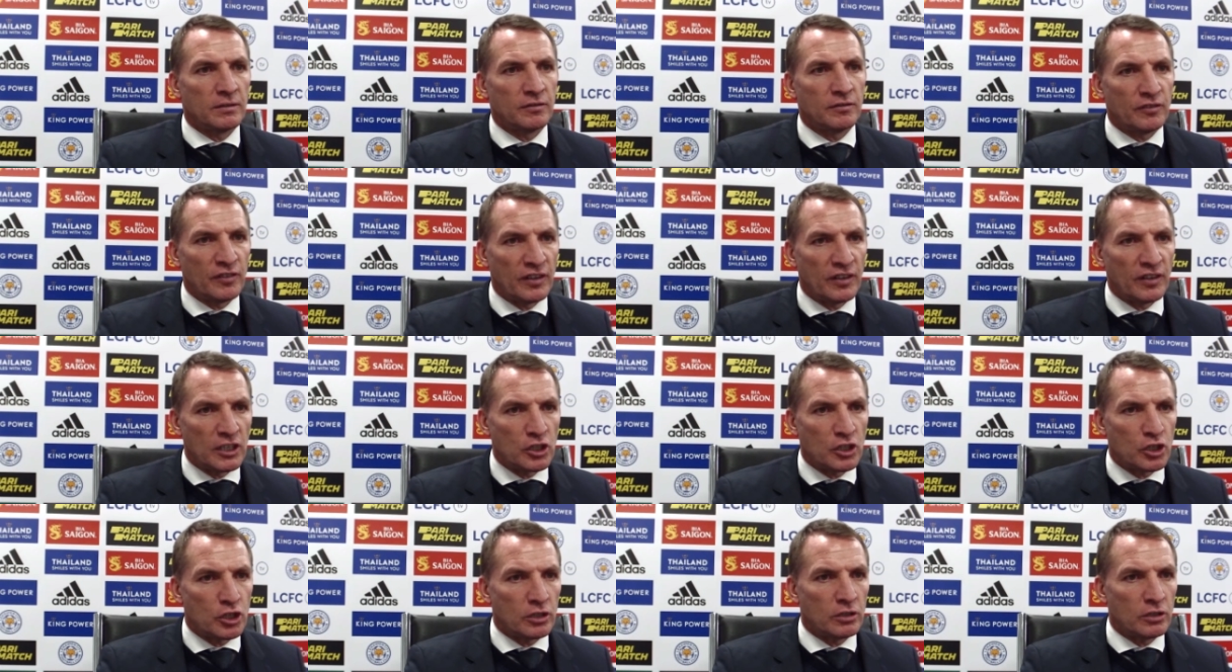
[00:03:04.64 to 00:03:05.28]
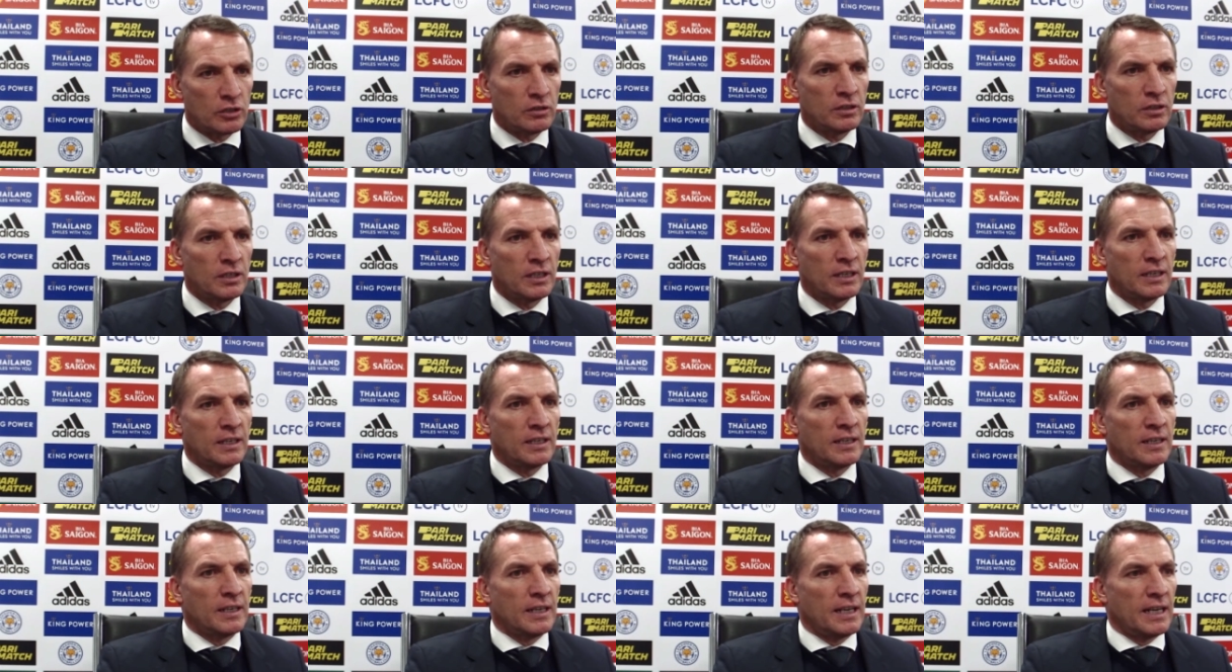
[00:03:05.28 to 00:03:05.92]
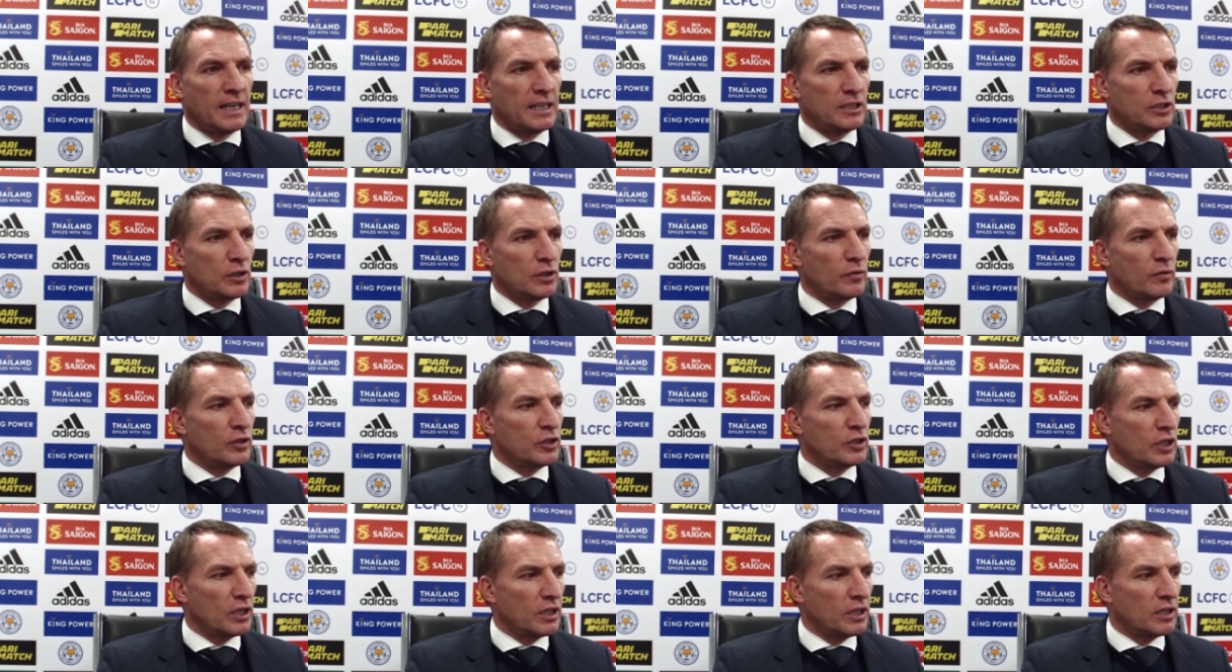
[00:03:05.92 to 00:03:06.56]
finishing. He's
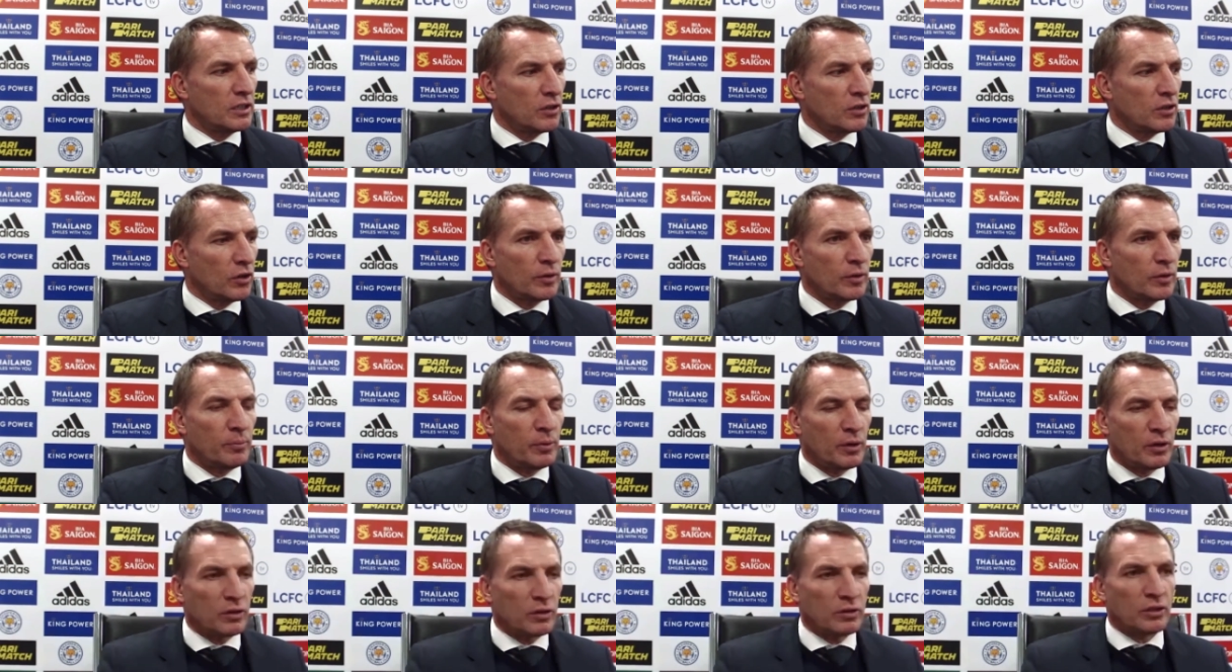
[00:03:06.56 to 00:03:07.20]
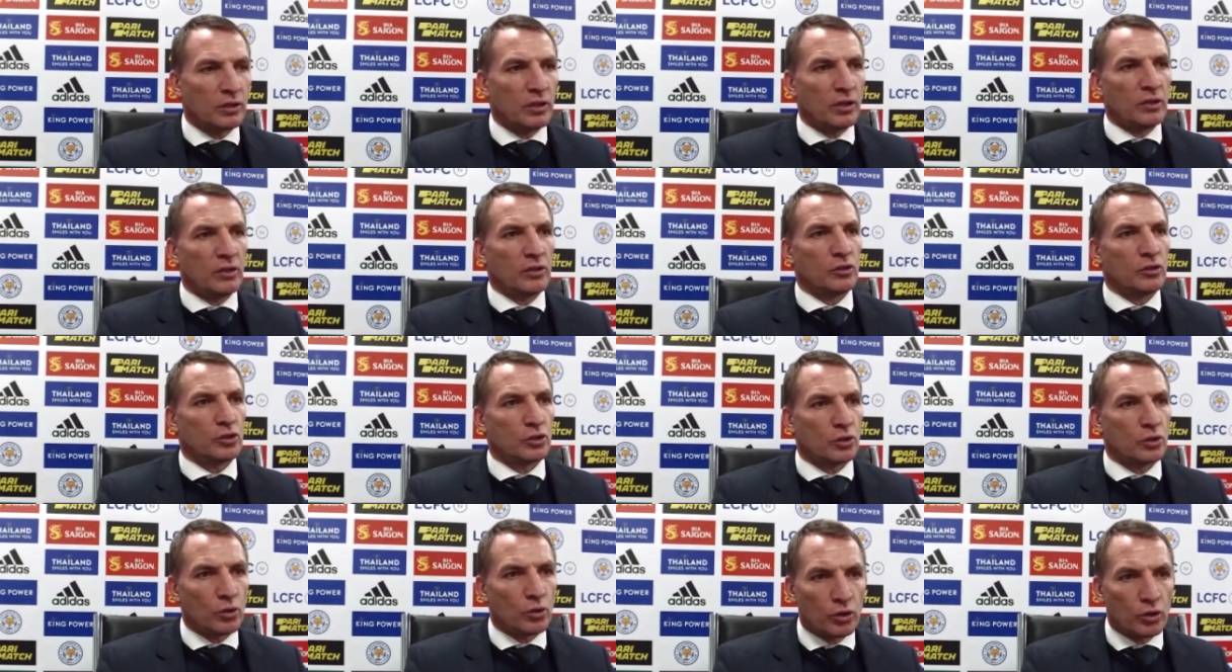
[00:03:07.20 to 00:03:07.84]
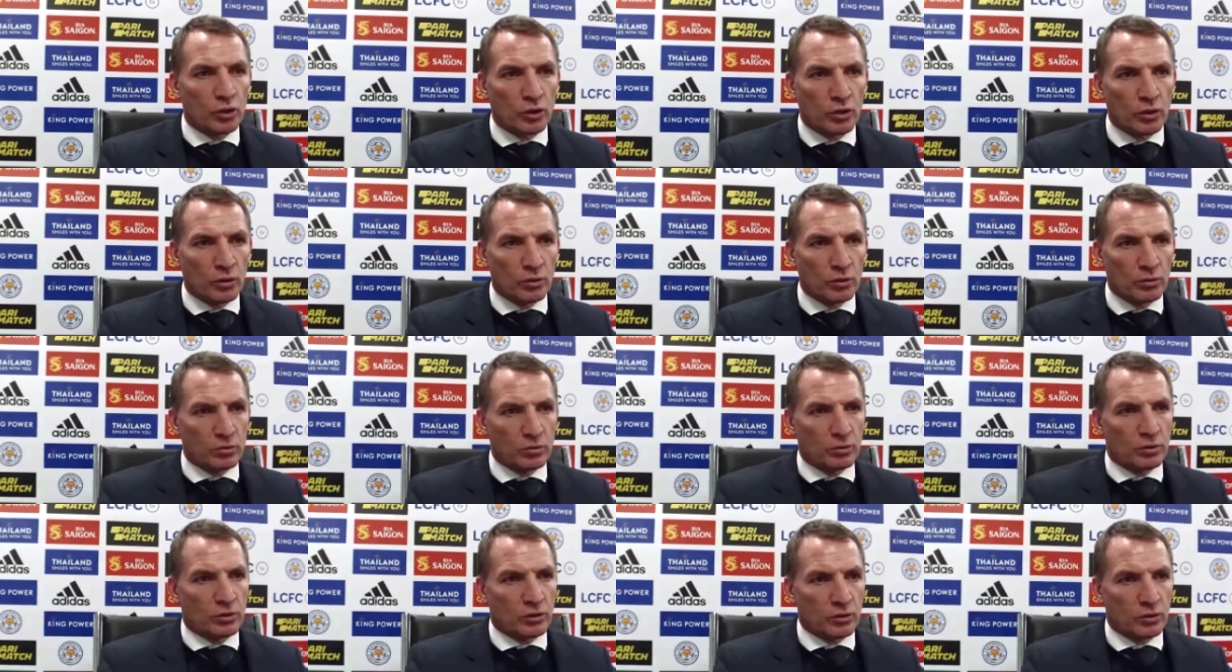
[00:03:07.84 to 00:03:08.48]
obviously got the bug now, scoring
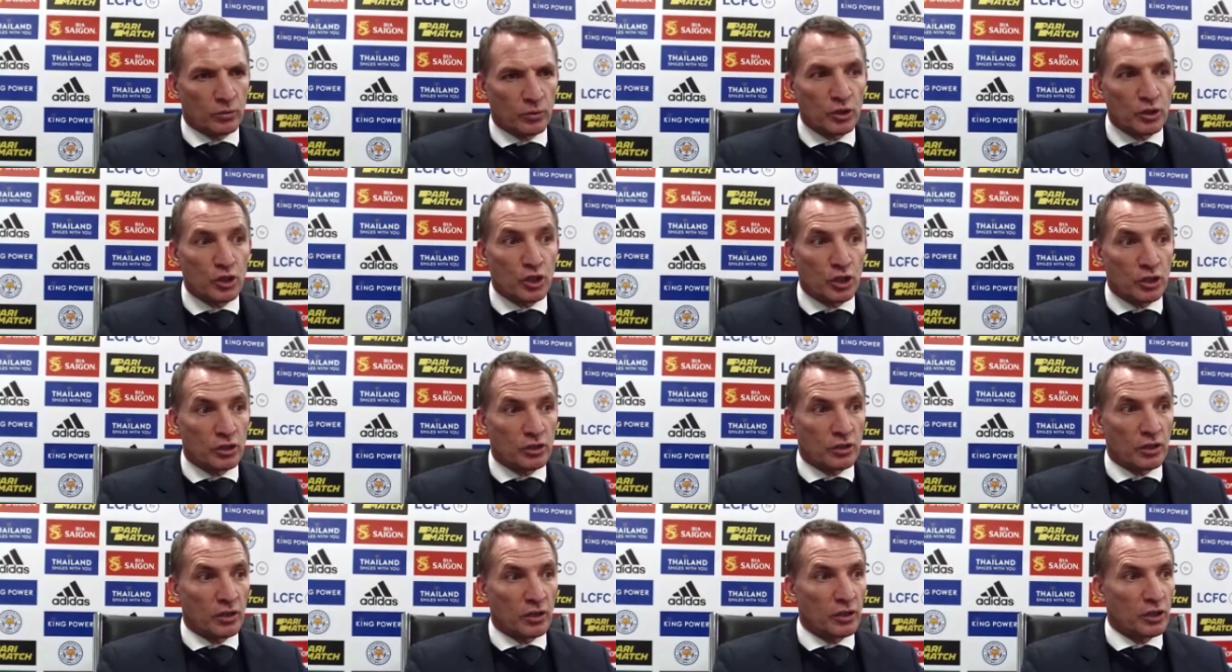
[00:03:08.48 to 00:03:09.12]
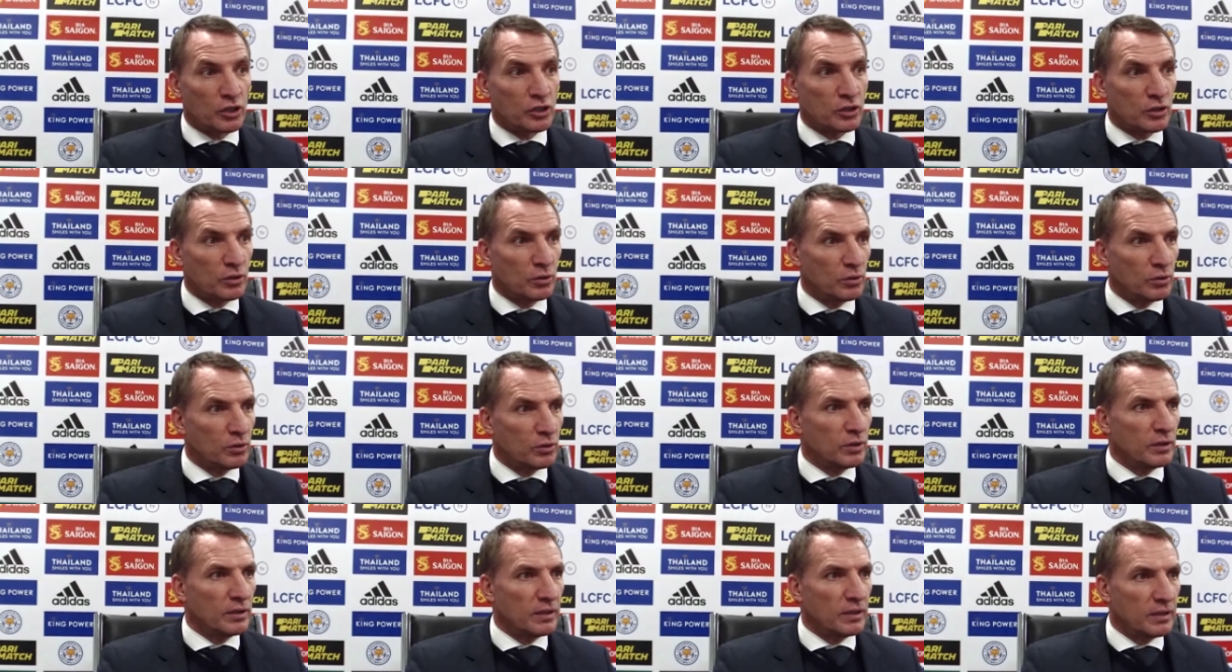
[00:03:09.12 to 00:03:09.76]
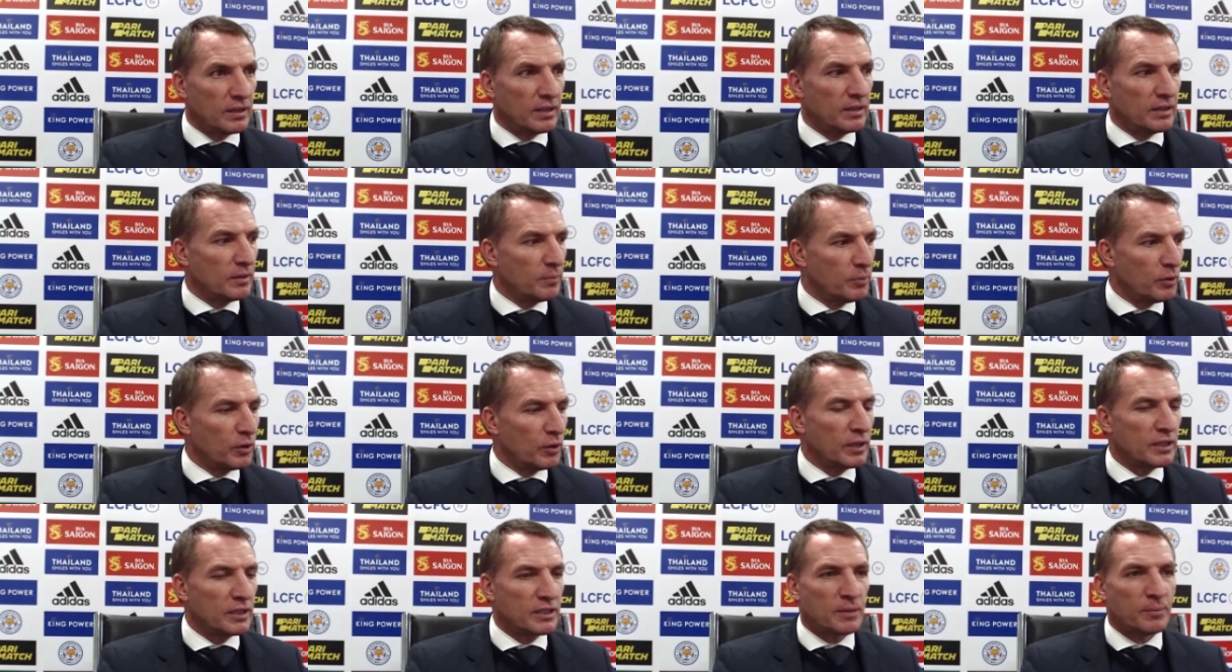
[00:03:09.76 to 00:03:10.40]
goals. So once you start to score and the
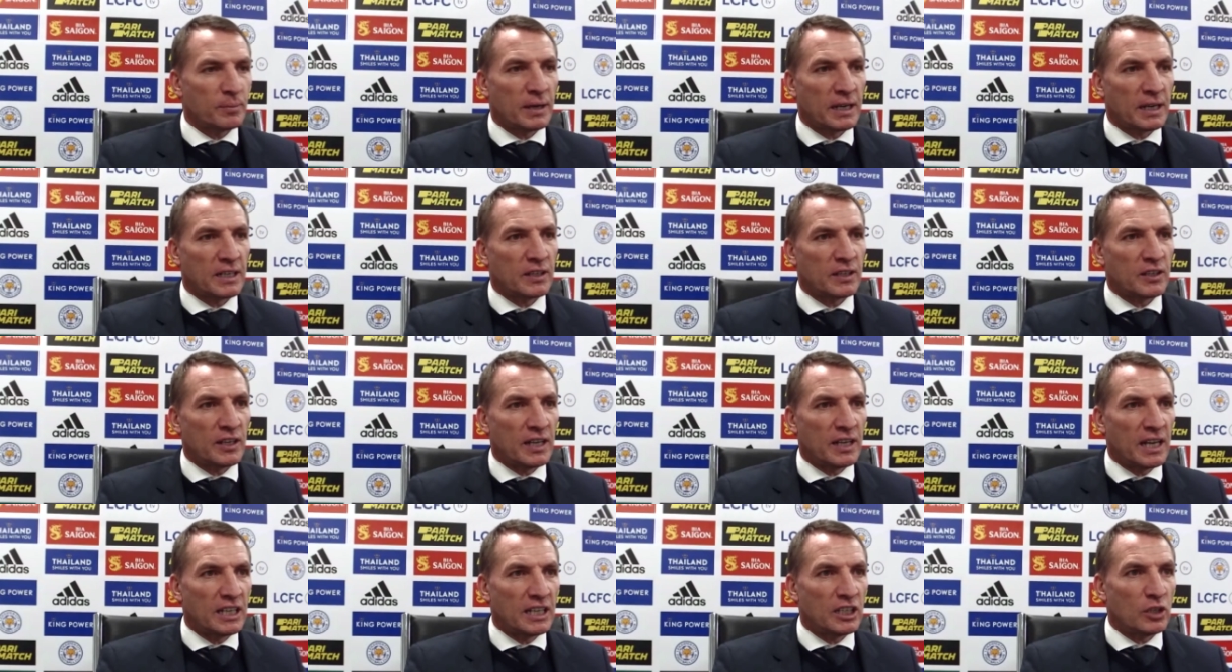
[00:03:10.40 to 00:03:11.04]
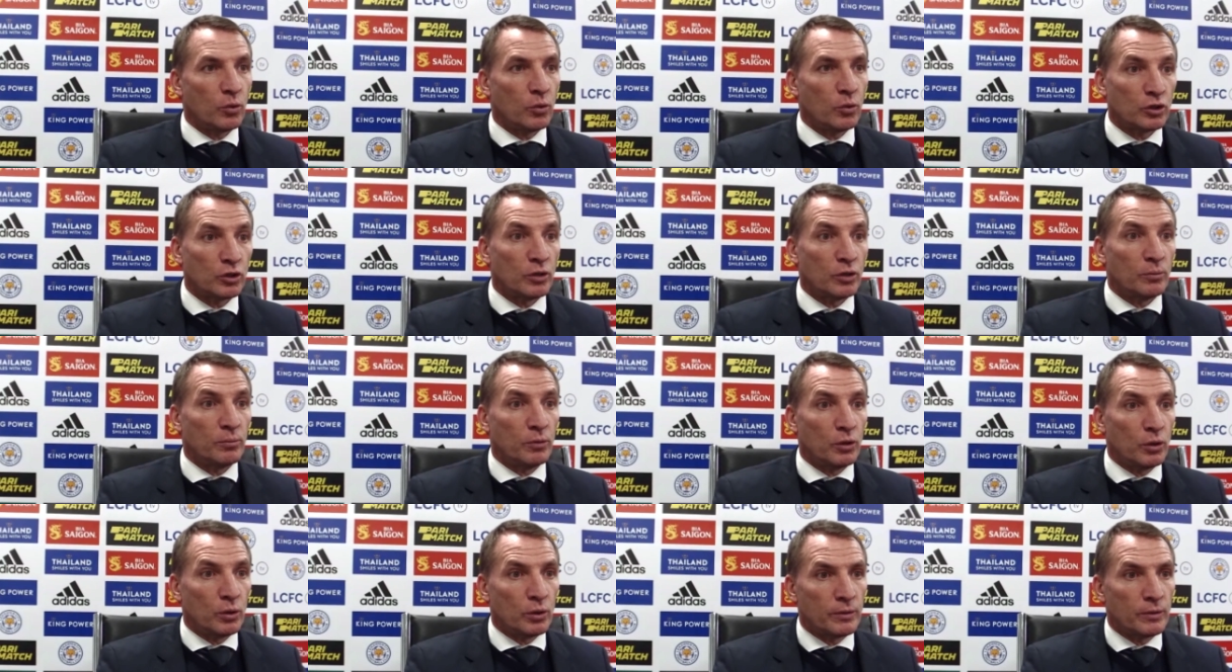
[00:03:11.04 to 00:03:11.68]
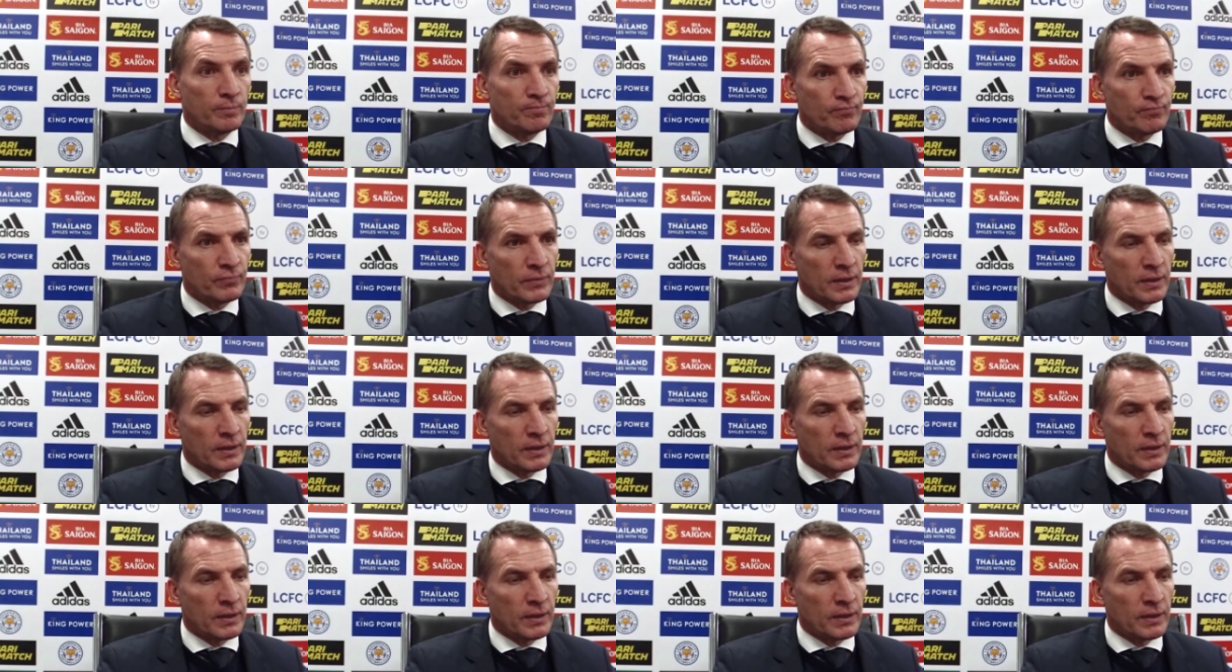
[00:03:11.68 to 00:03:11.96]
ball hits the back of the net, you want it more.